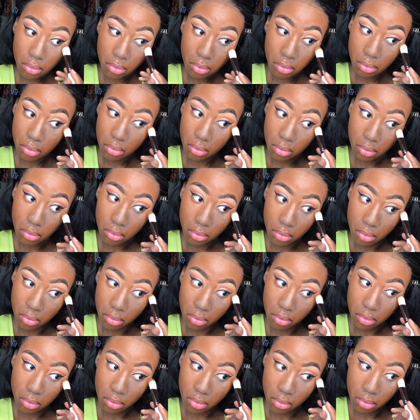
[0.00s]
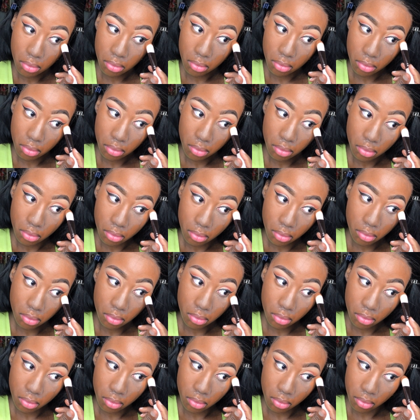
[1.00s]
since I heard it, I've been
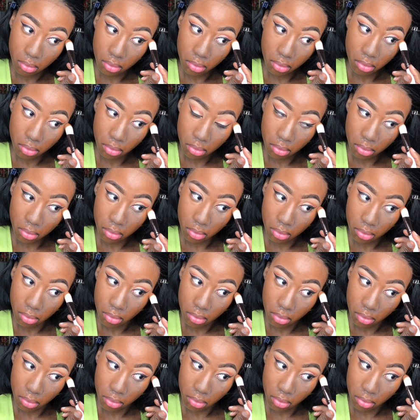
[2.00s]
following that step.